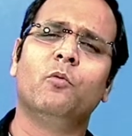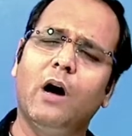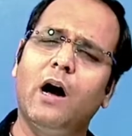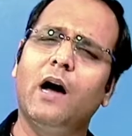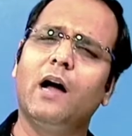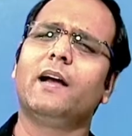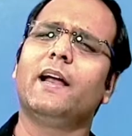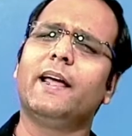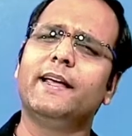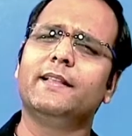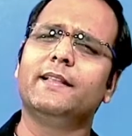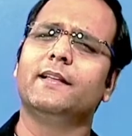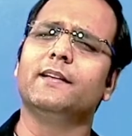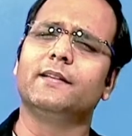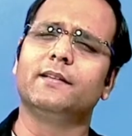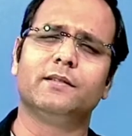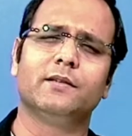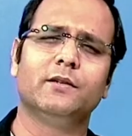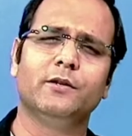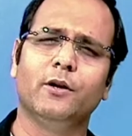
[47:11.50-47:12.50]
are like
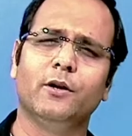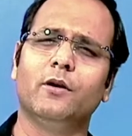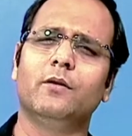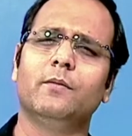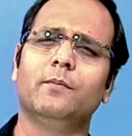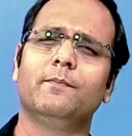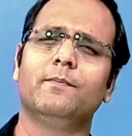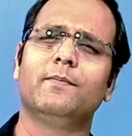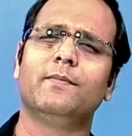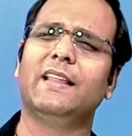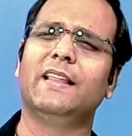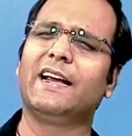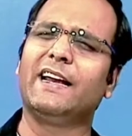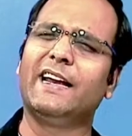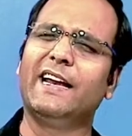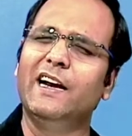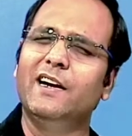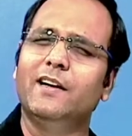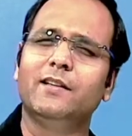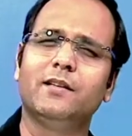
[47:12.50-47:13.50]
this, they
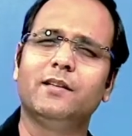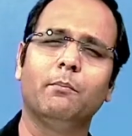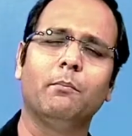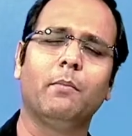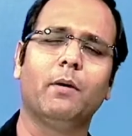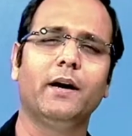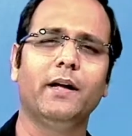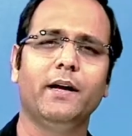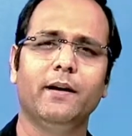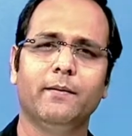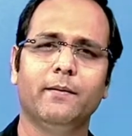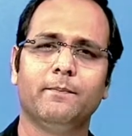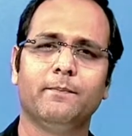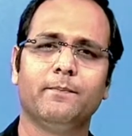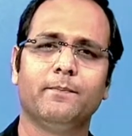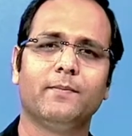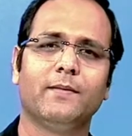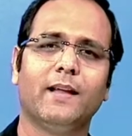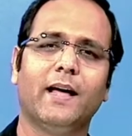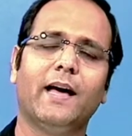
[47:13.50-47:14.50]
killed somebody
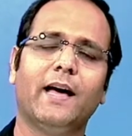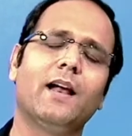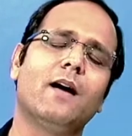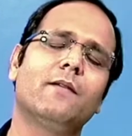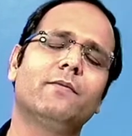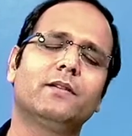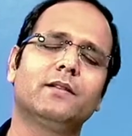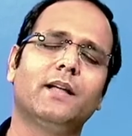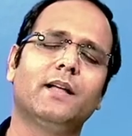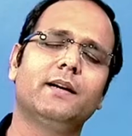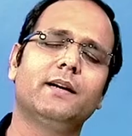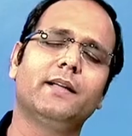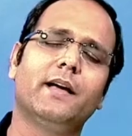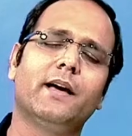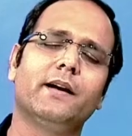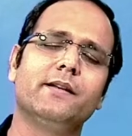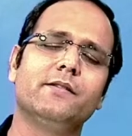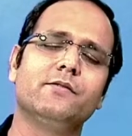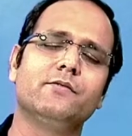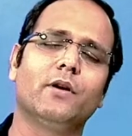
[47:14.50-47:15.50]
and after that they
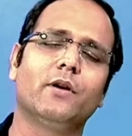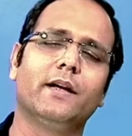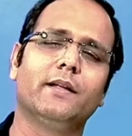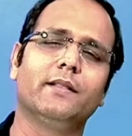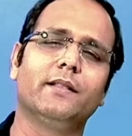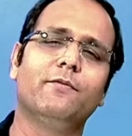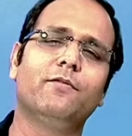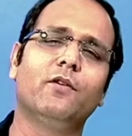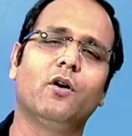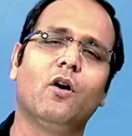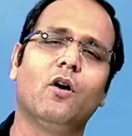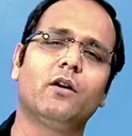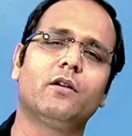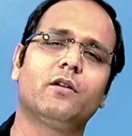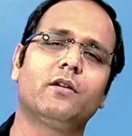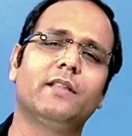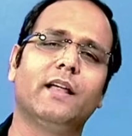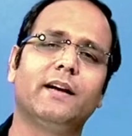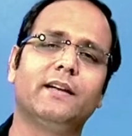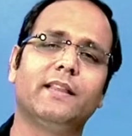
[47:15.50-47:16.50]
are enjoying. They
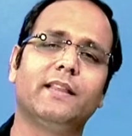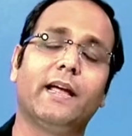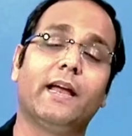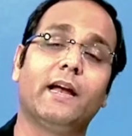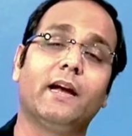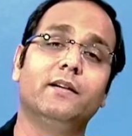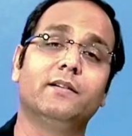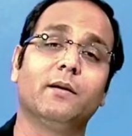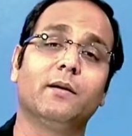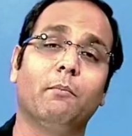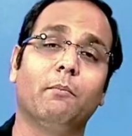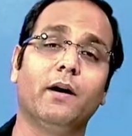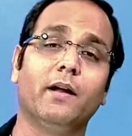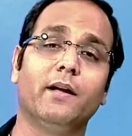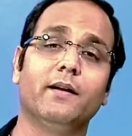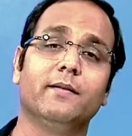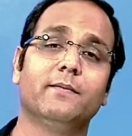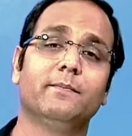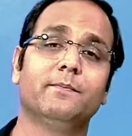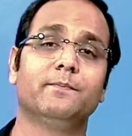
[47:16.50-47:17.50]
forgot that they killed somebody.
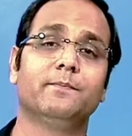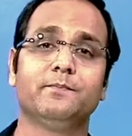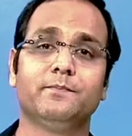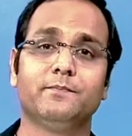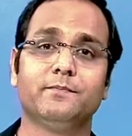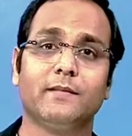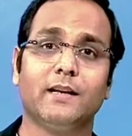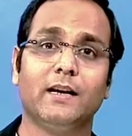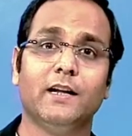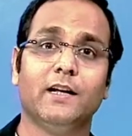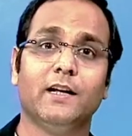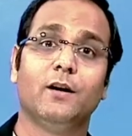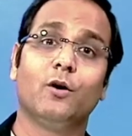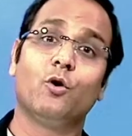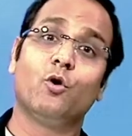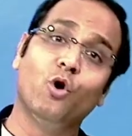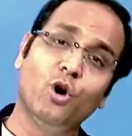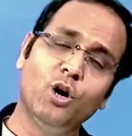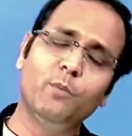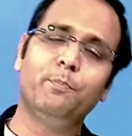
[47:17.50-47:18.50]

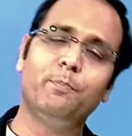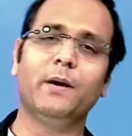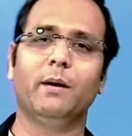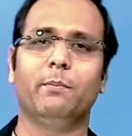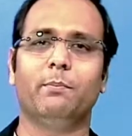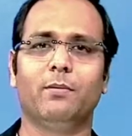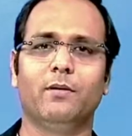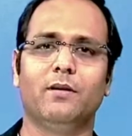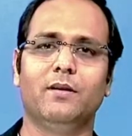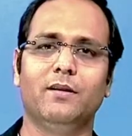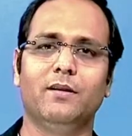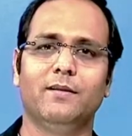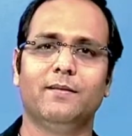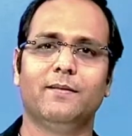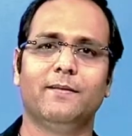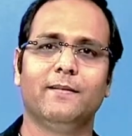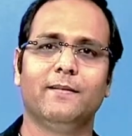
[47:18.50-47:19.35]
Good people,